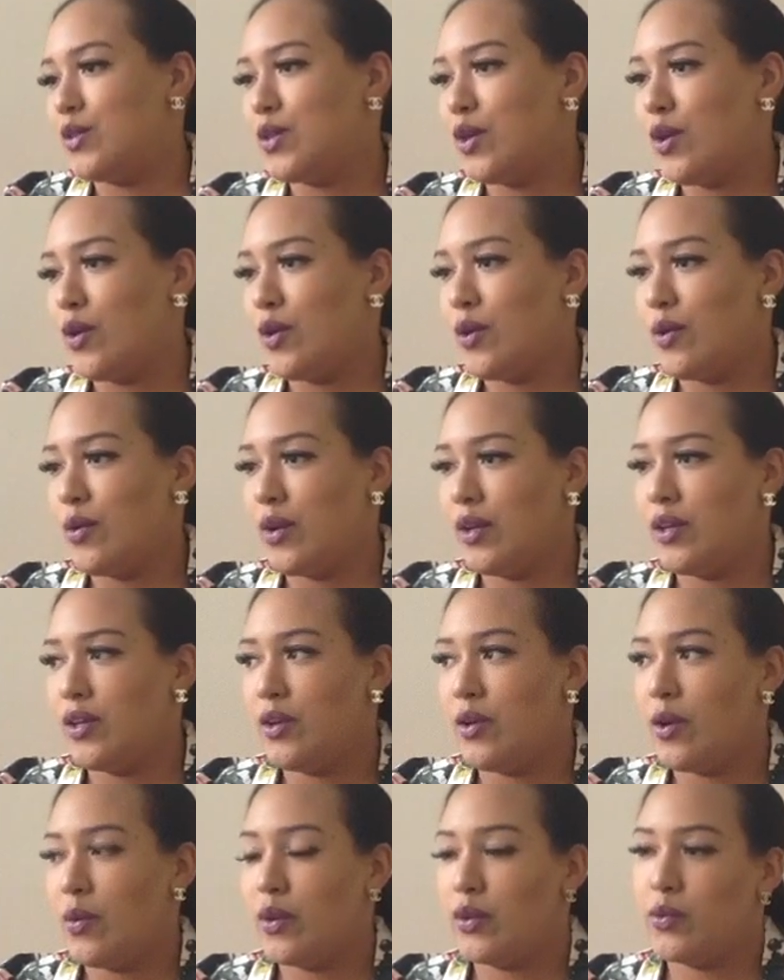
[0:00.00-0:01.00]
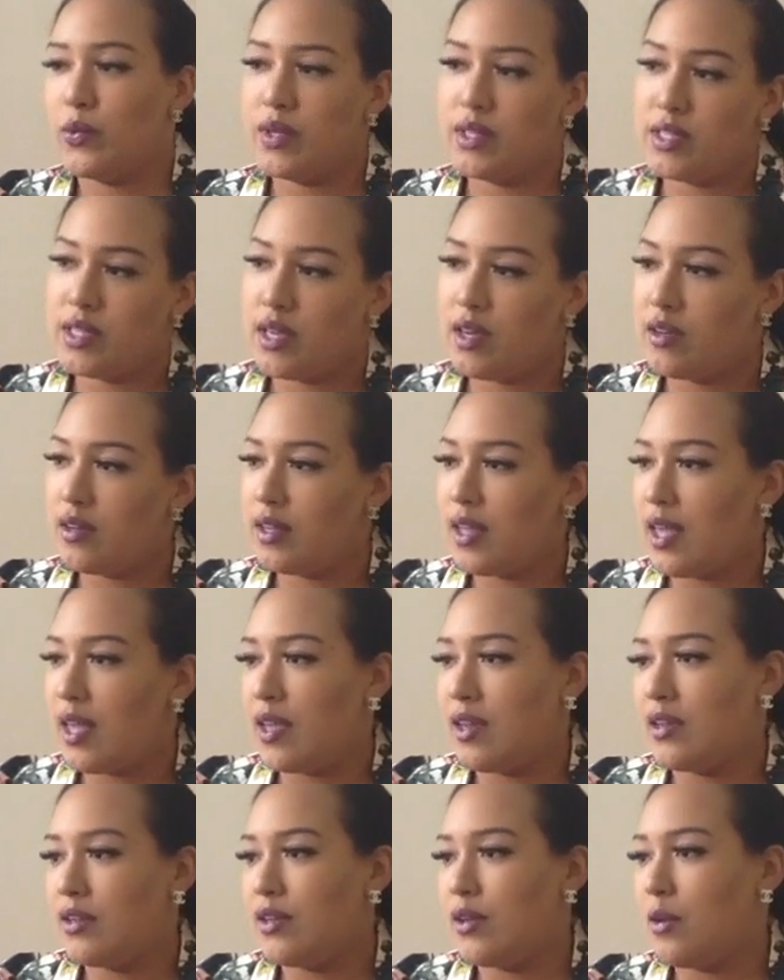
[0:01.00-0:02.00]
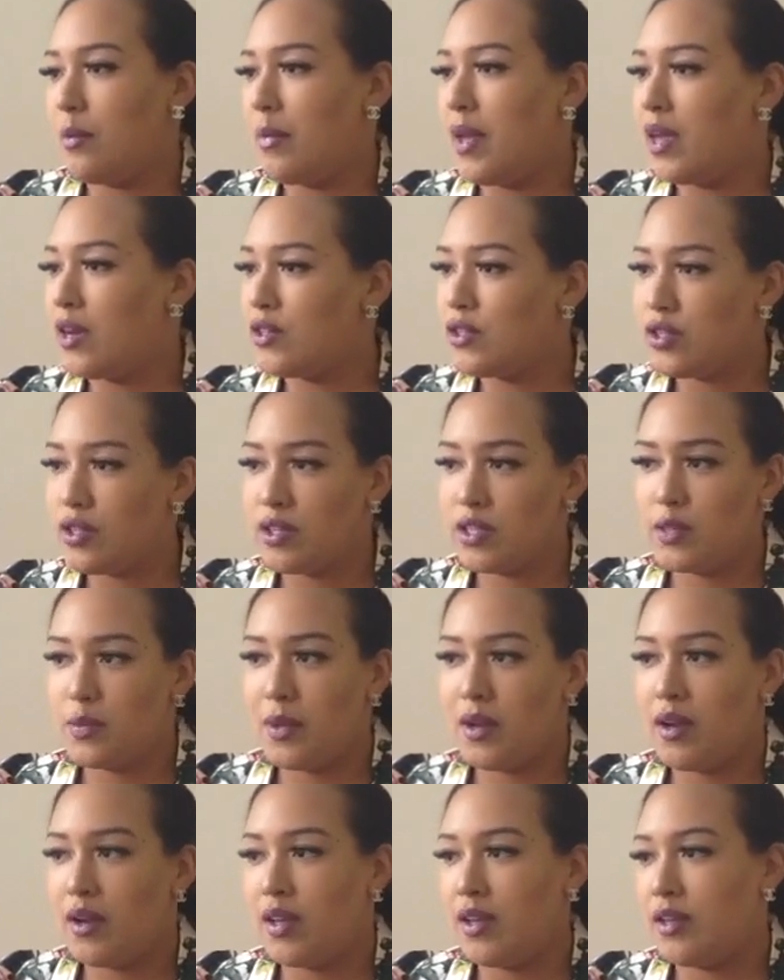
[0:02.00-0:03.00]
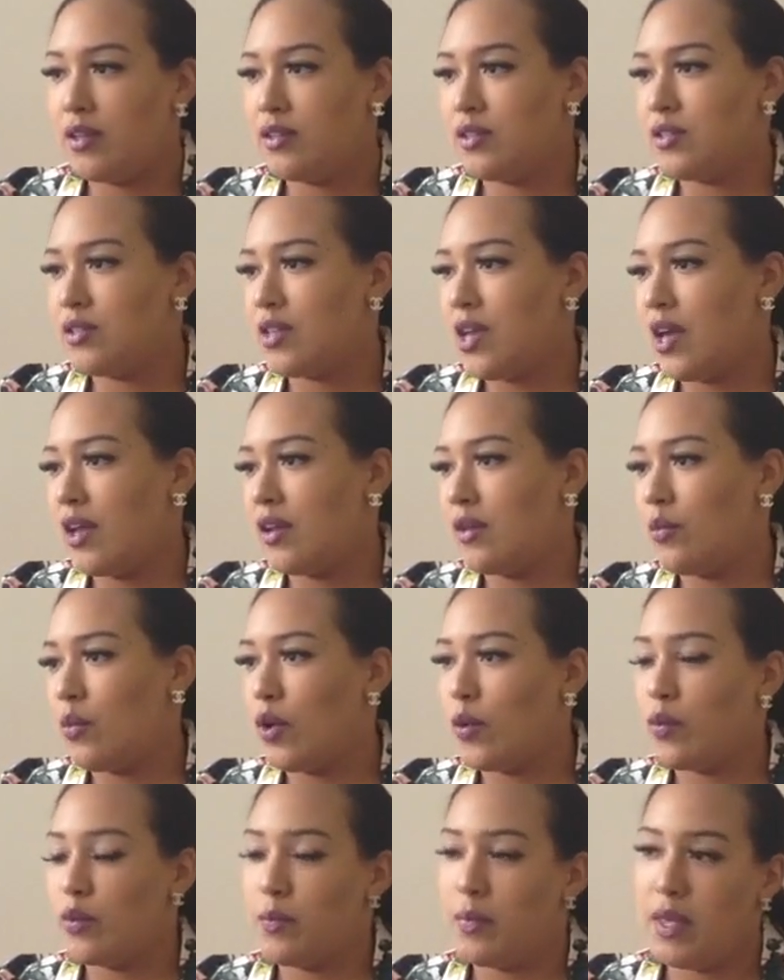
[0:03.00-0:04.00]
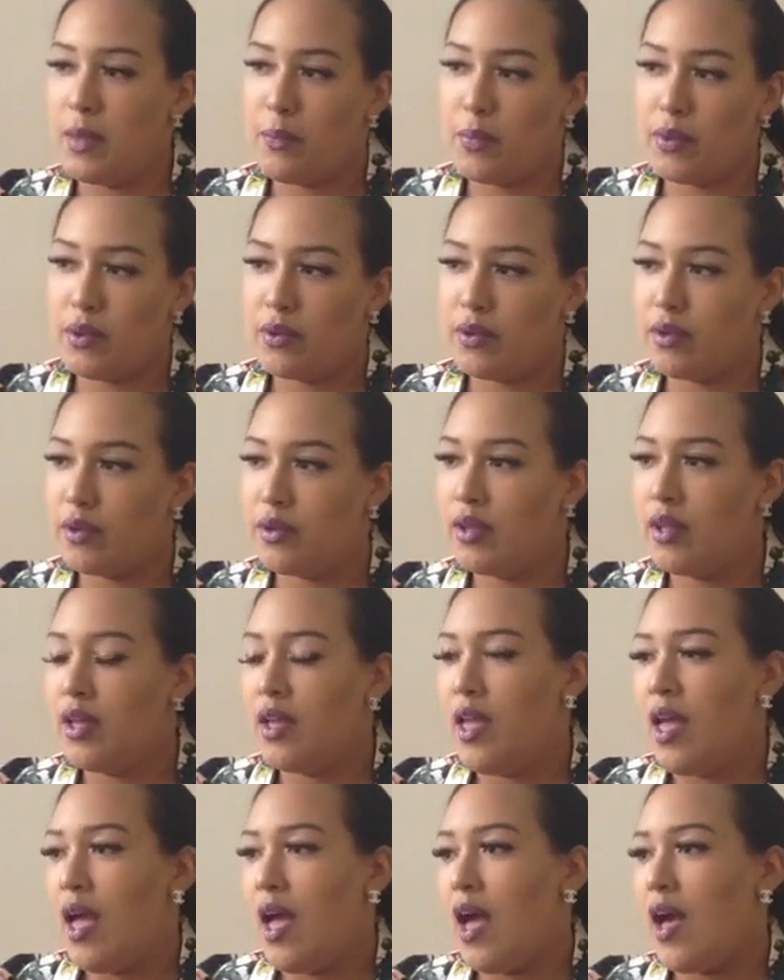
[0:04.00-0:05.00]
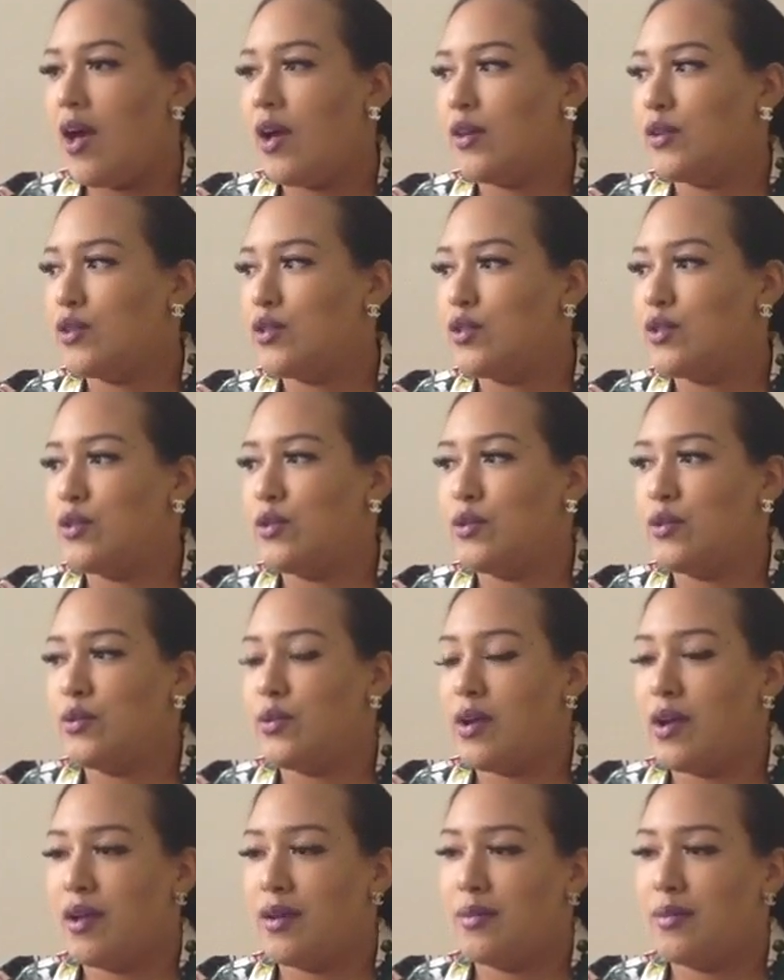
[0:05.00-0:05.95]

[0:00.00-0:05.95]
So, I worked retail to gain, manager experience, how to work with people, how to,